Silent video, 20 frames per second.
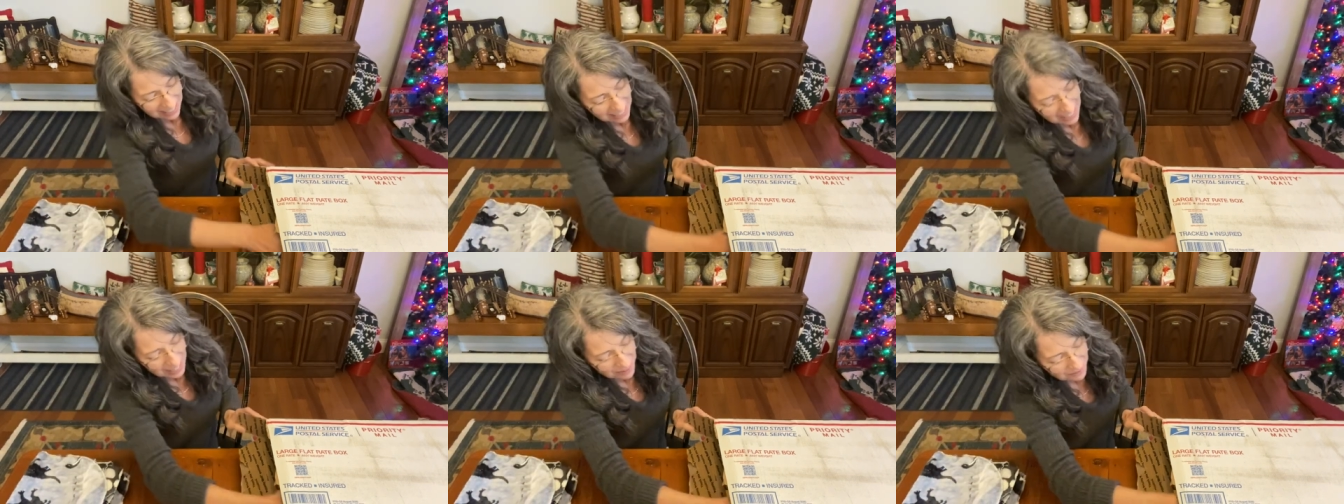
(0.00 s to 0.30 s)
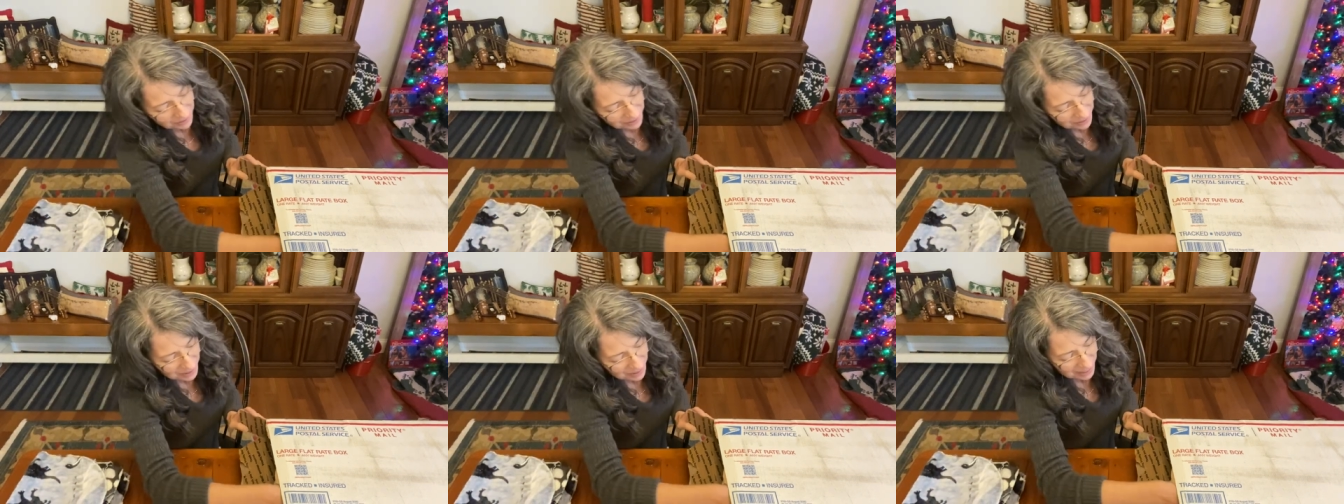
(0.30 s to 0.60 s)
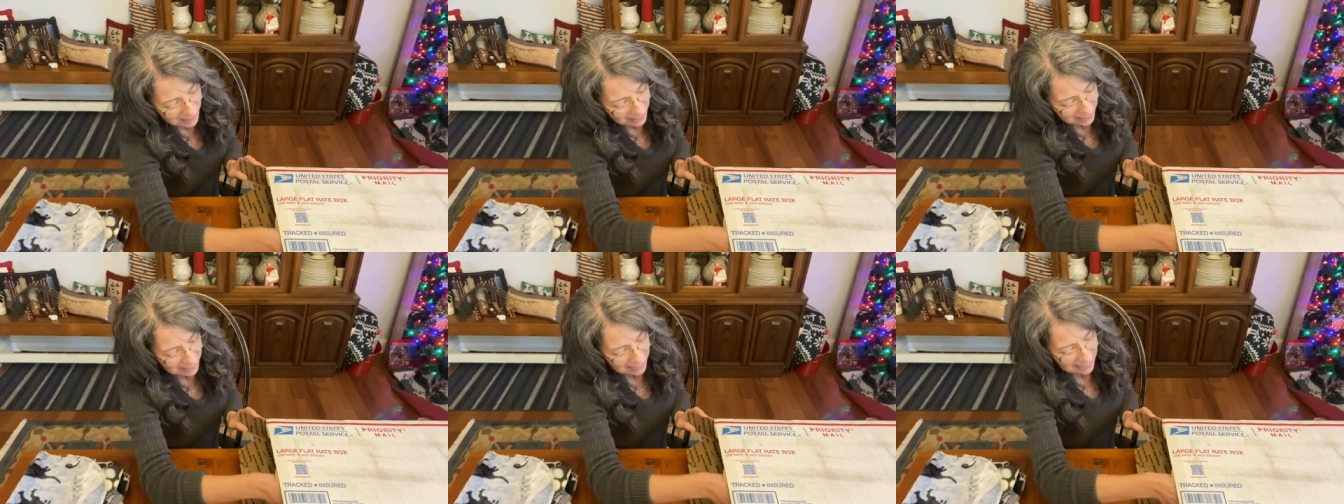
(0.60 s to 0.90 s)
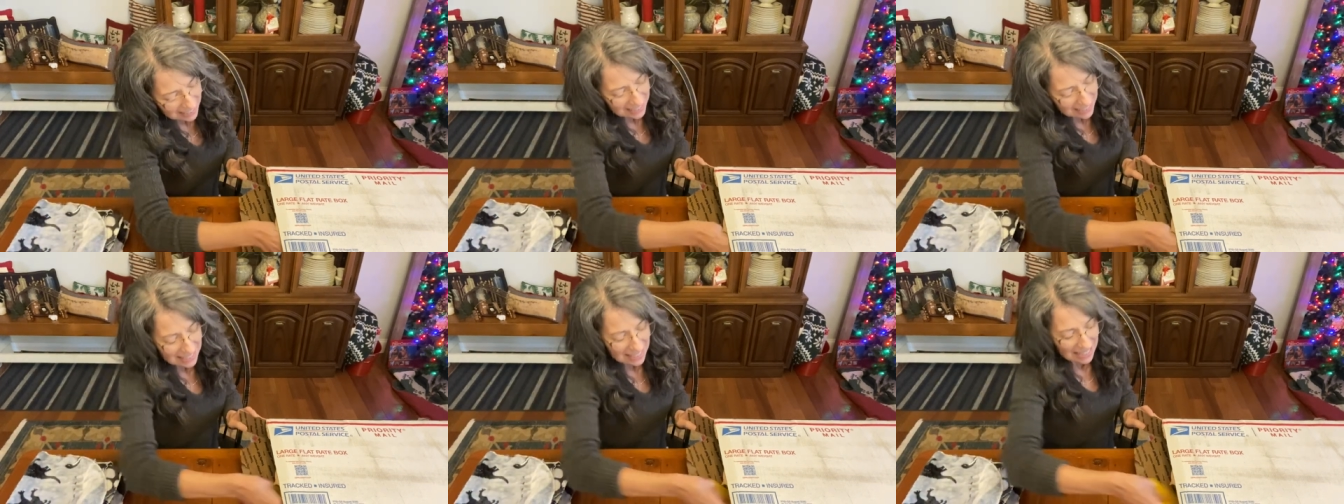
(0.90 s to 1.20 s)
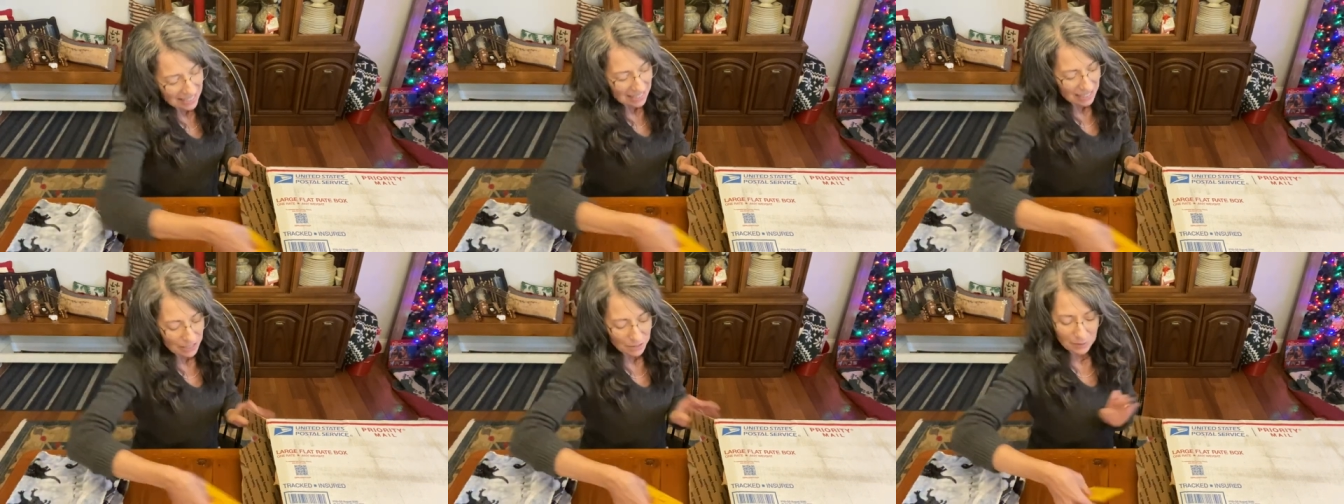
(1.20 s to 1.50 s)
I'm really
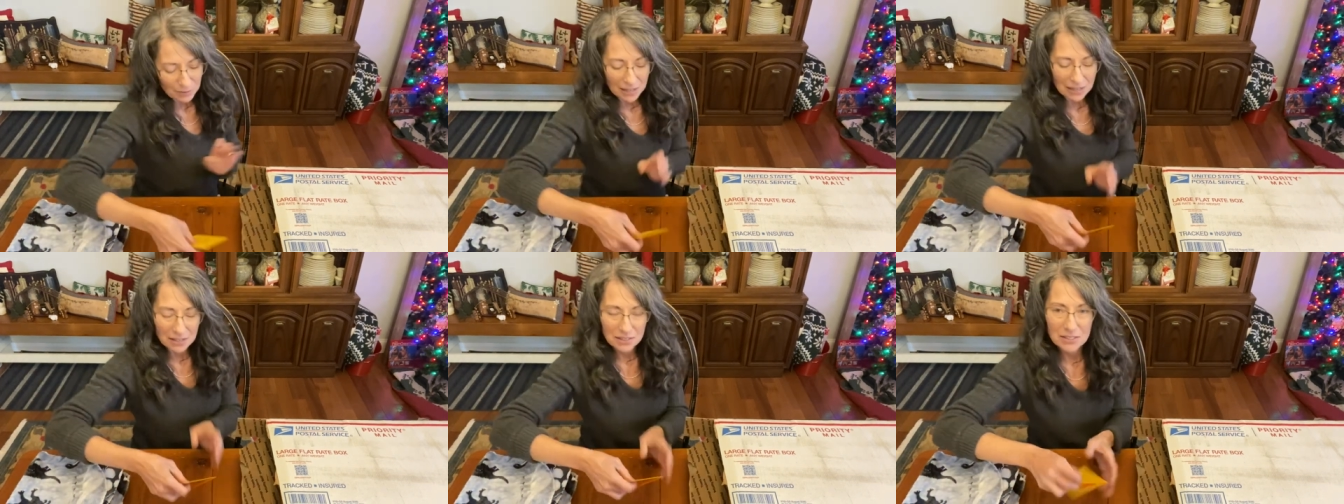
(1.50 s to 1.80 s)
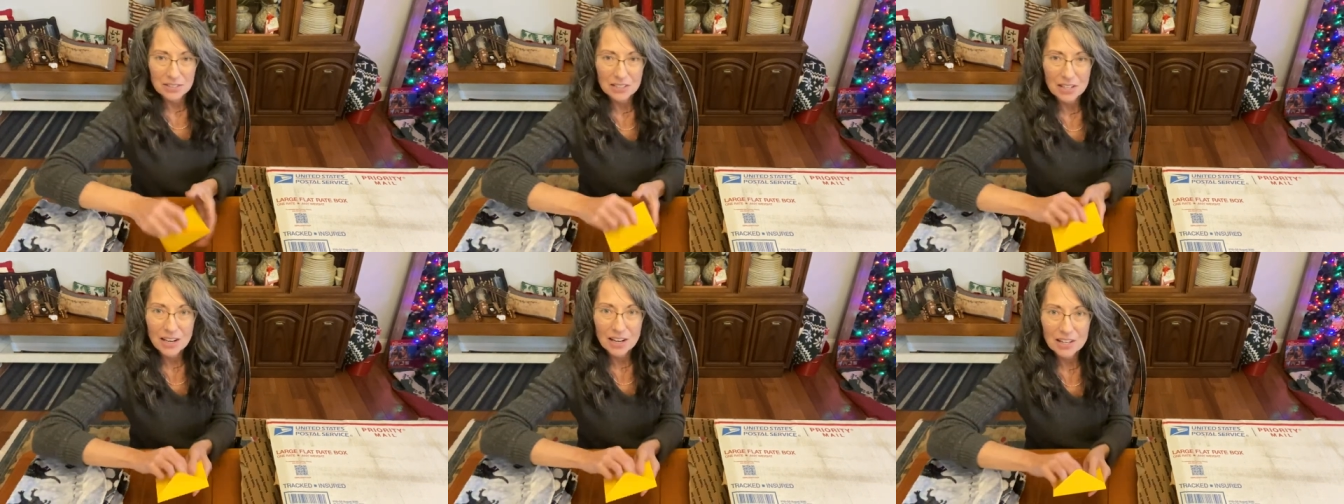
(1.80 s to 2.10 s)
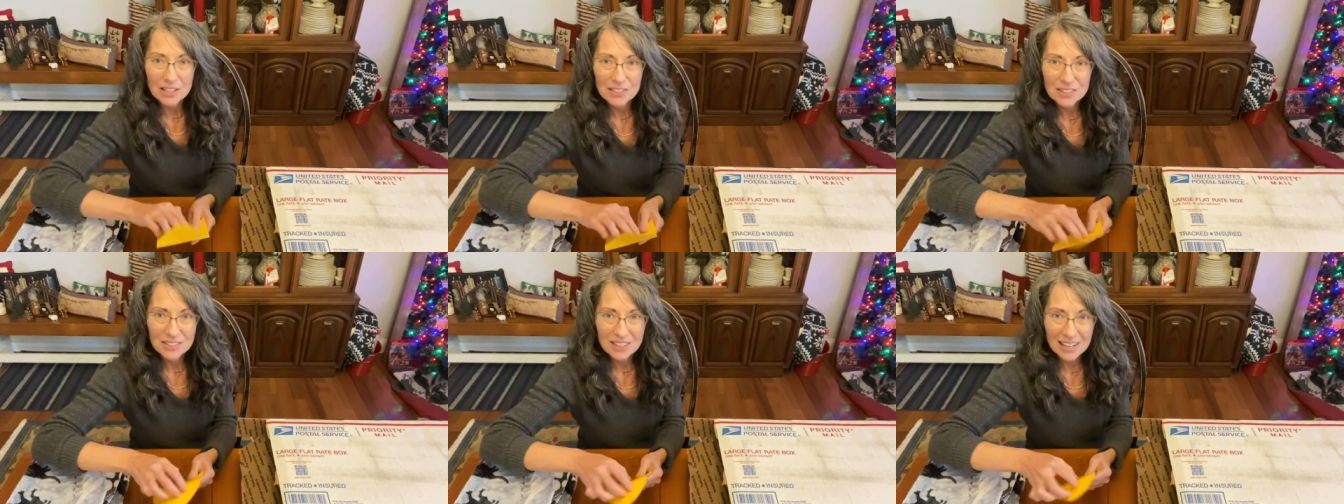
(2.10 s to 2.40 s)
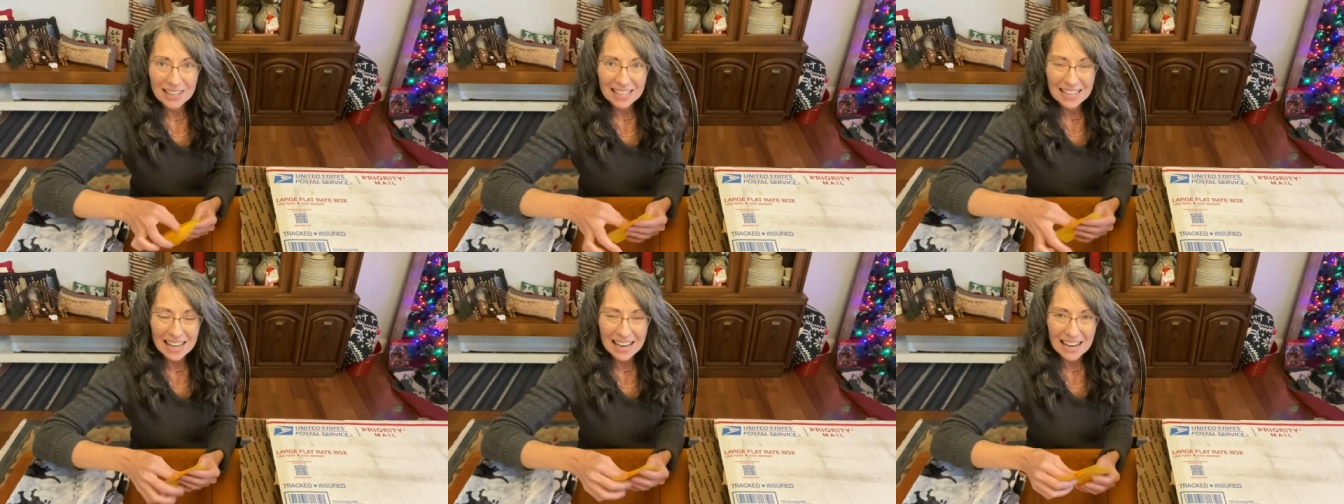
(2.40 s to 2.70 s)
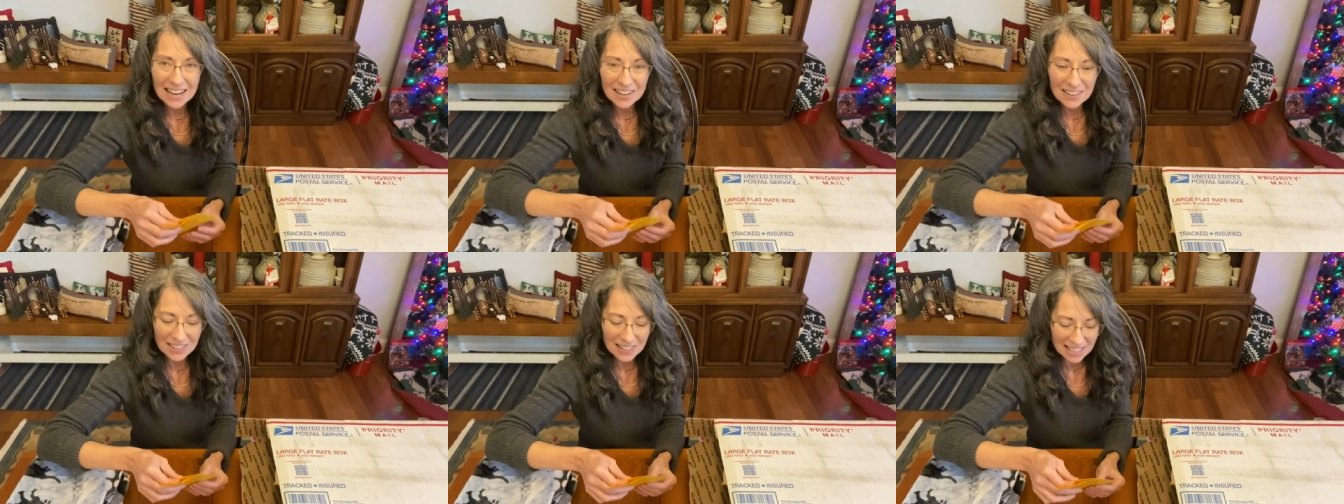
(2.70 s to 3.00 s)
excited about dolls right now